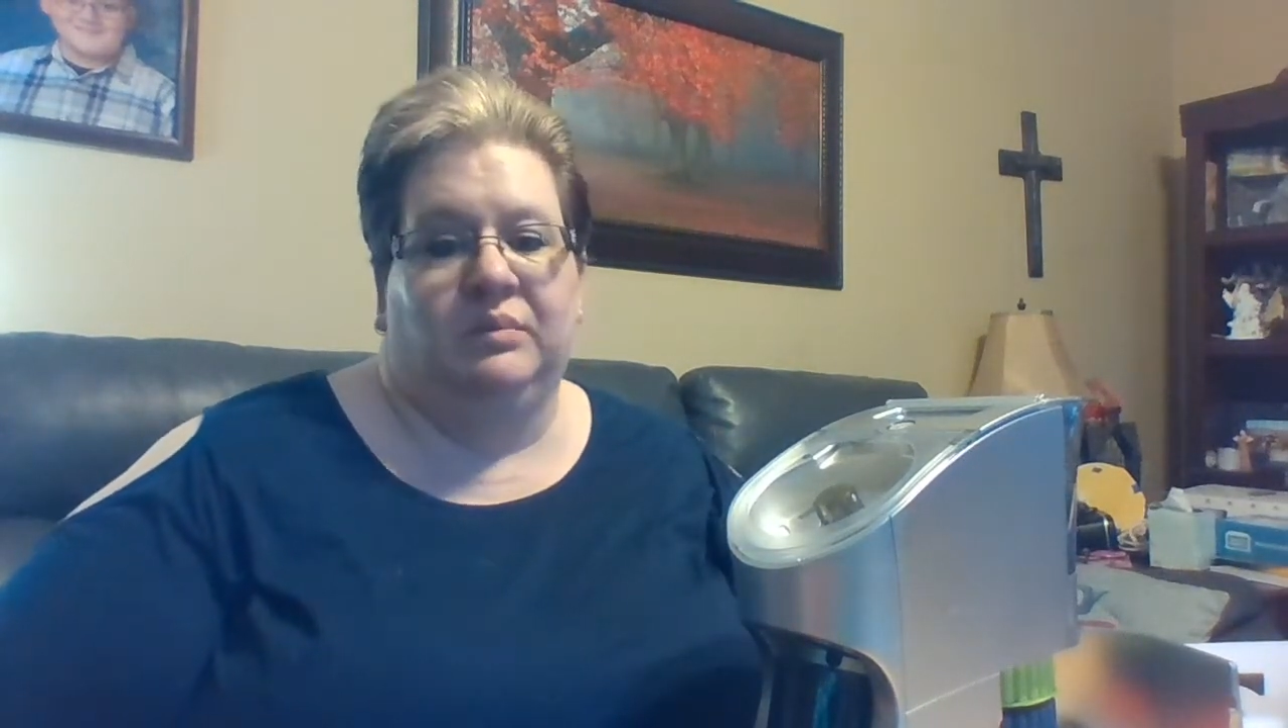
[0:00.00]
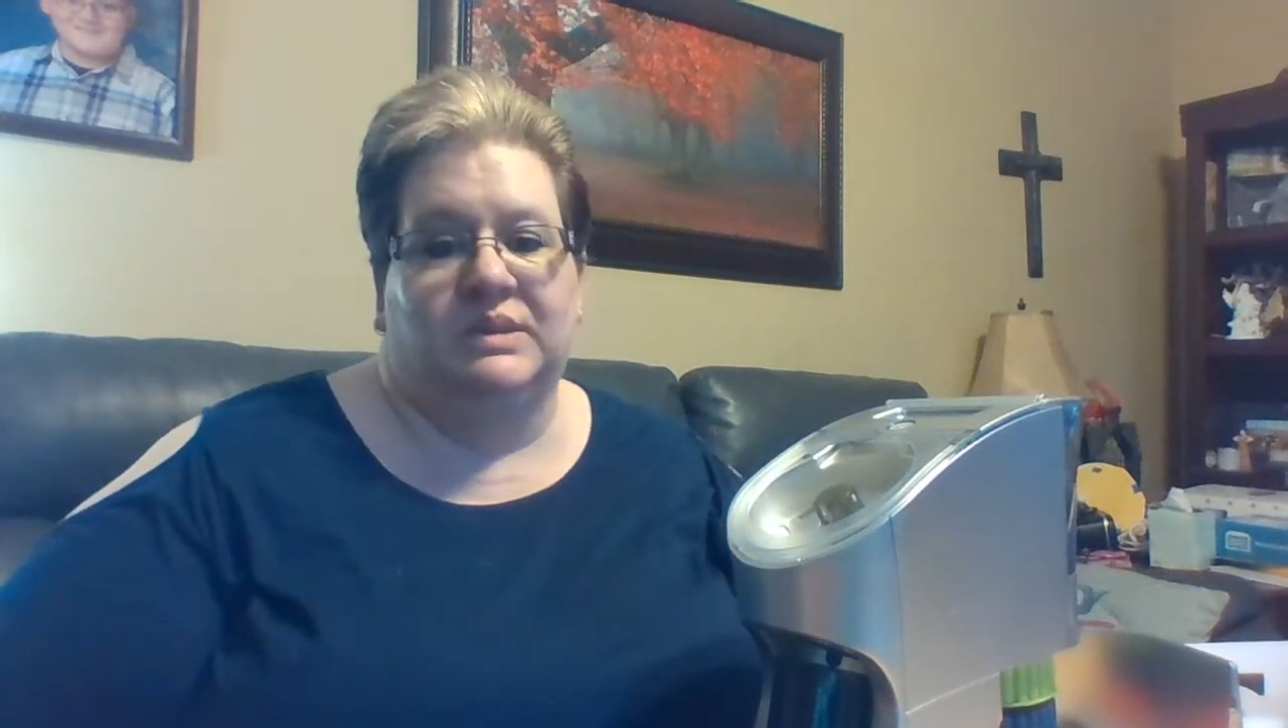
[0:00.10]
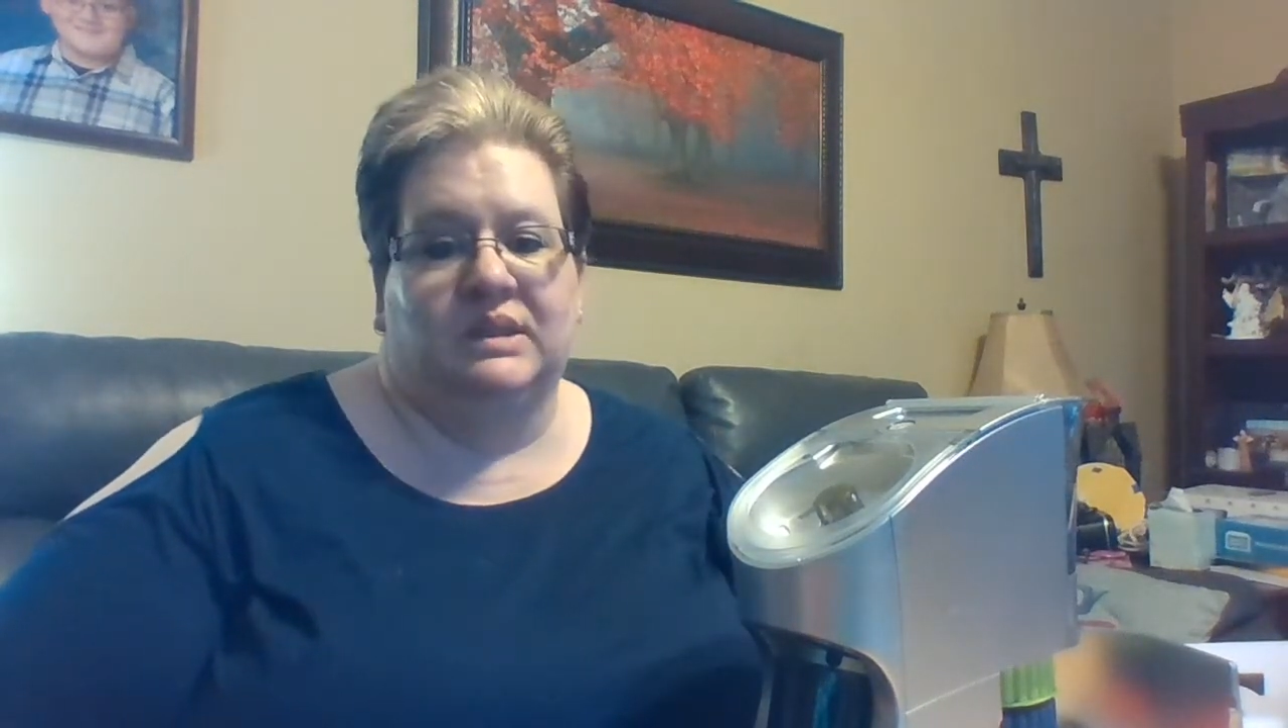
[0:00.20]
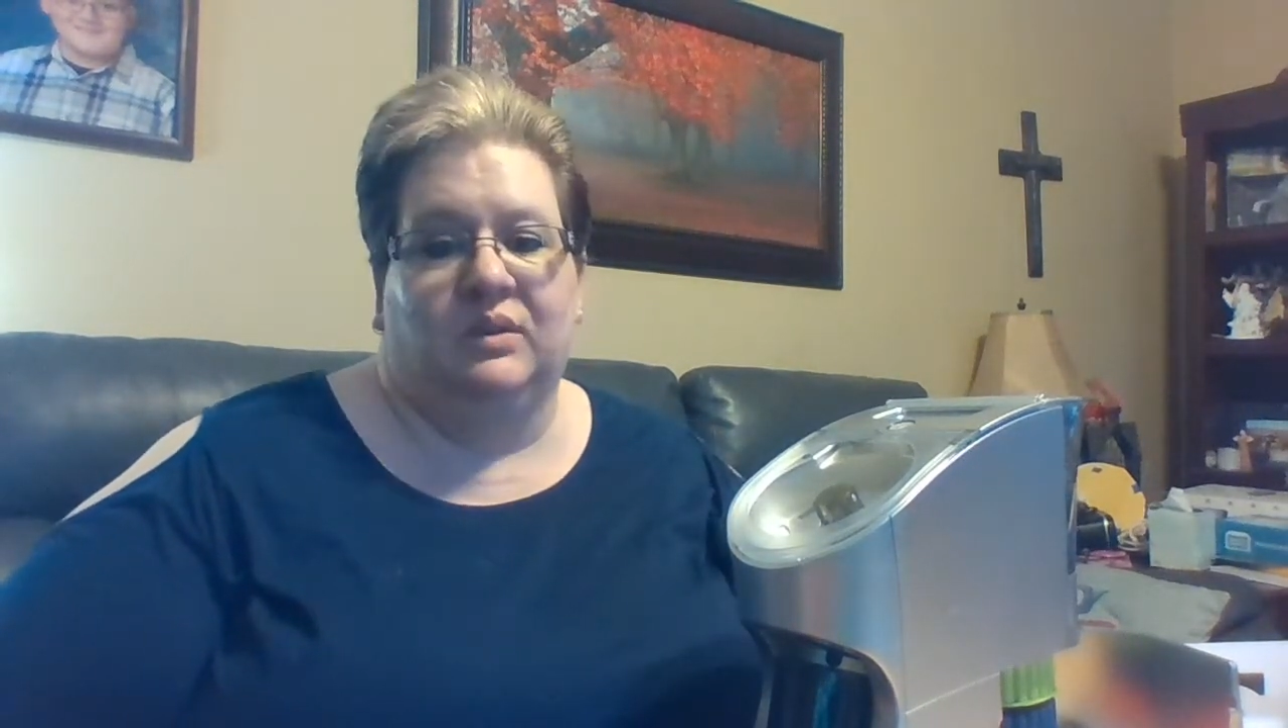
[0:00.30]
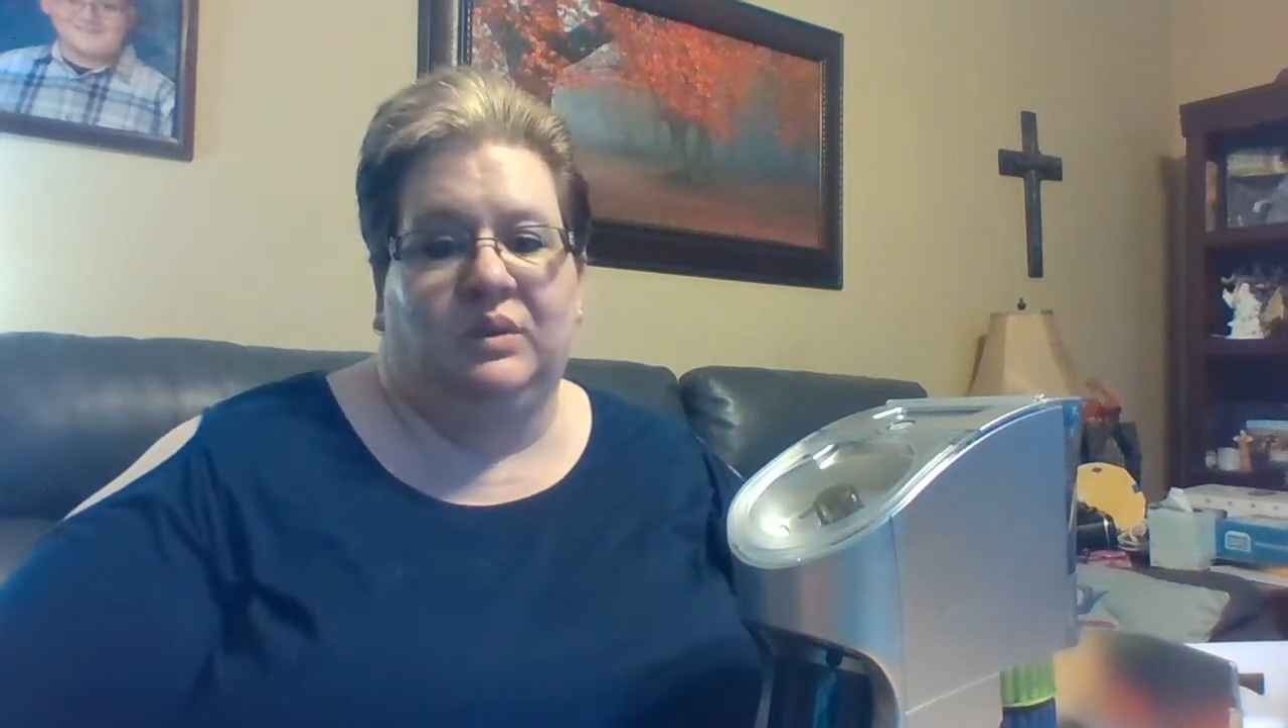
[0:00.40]

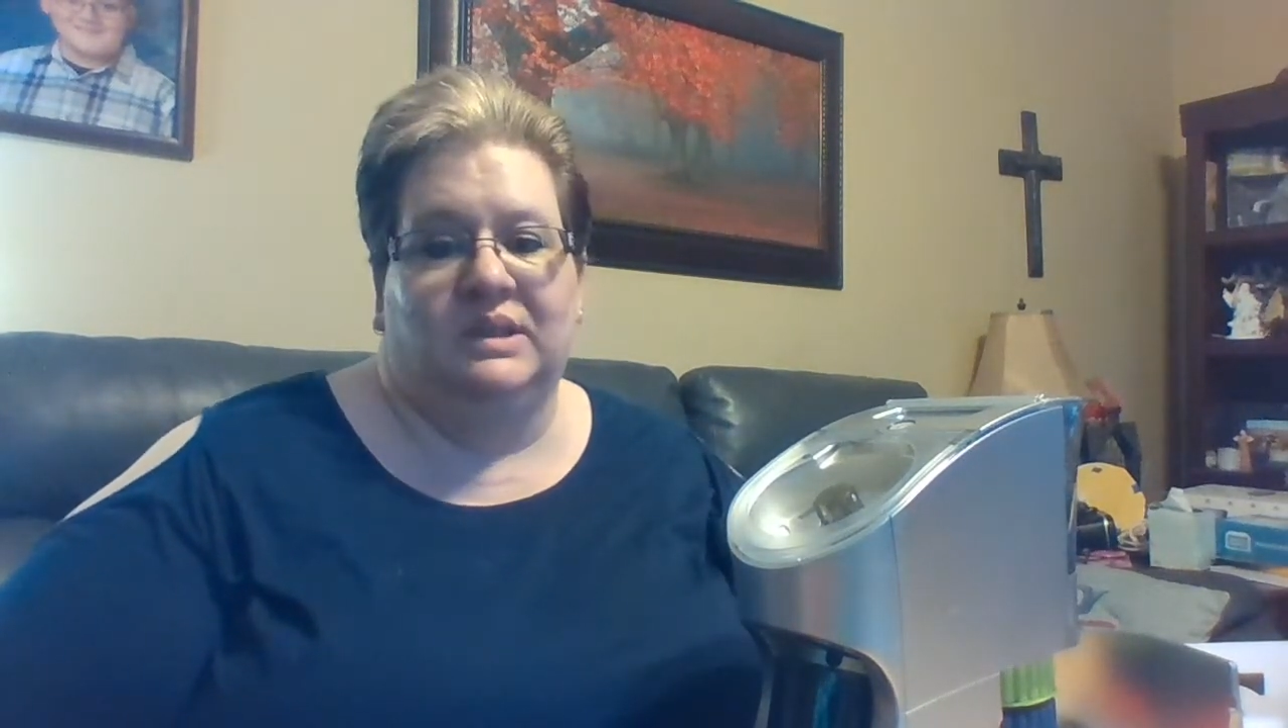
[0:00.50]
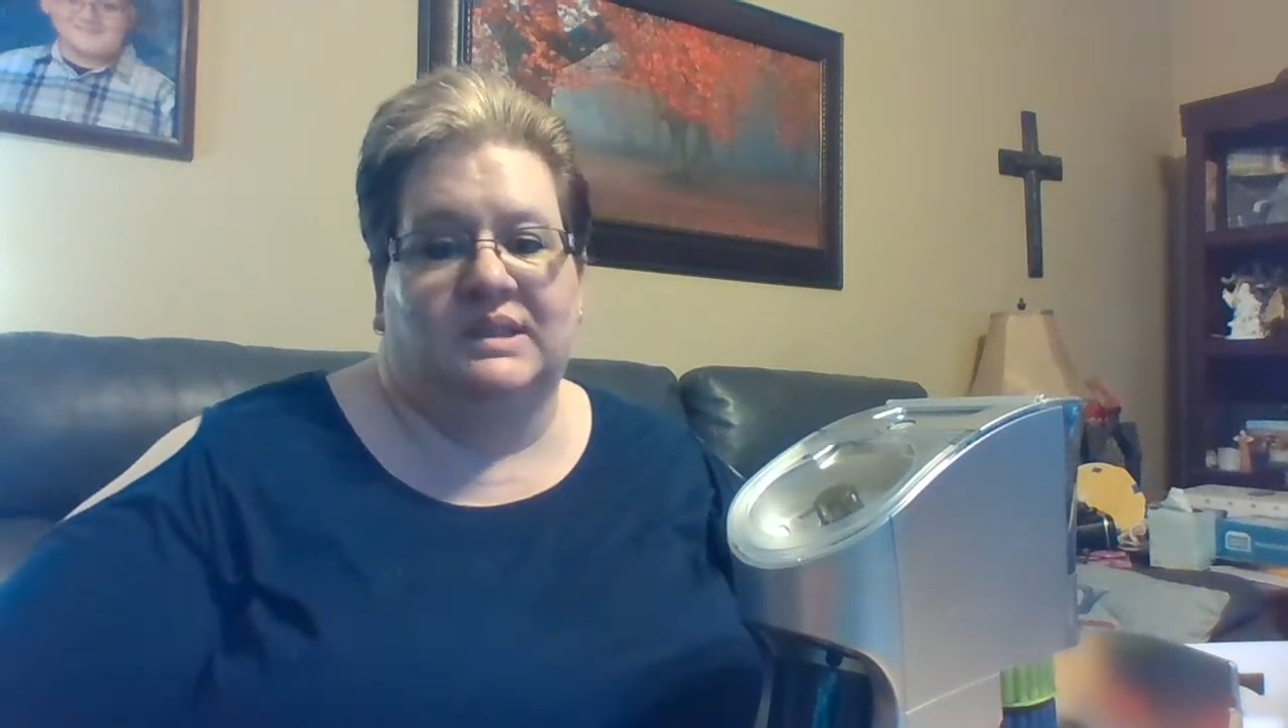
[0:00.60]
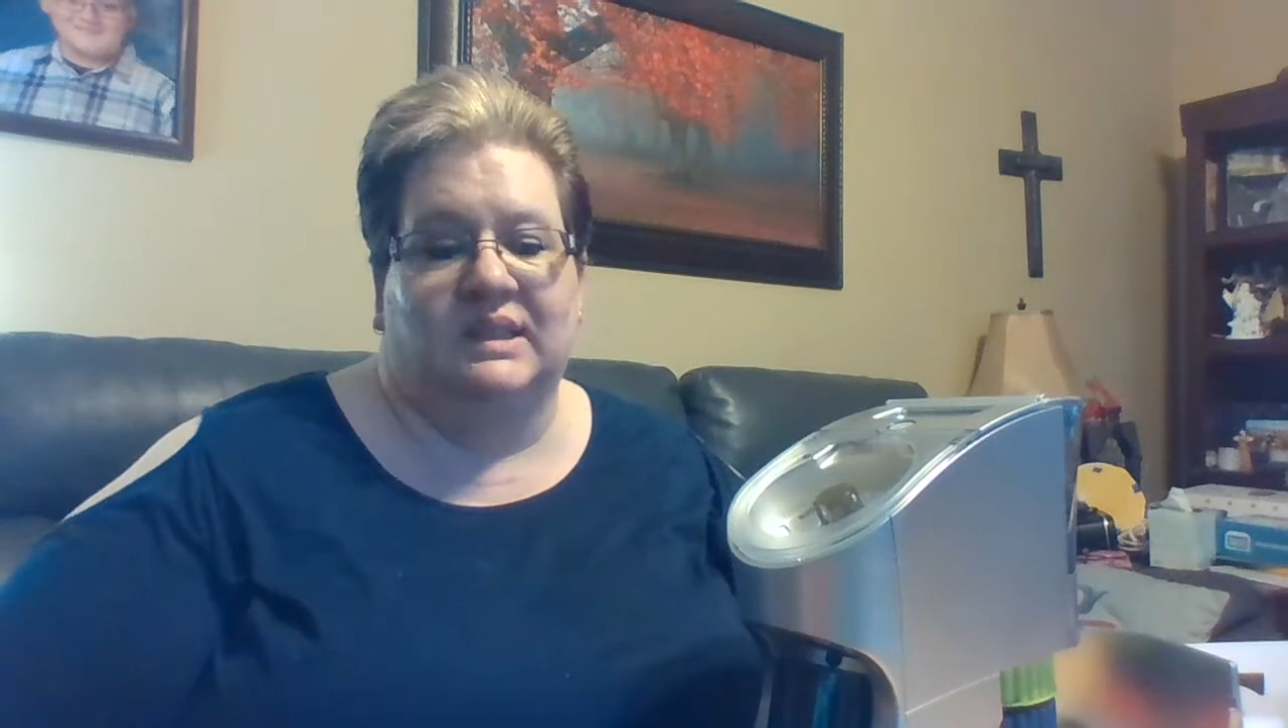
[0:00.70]
no problems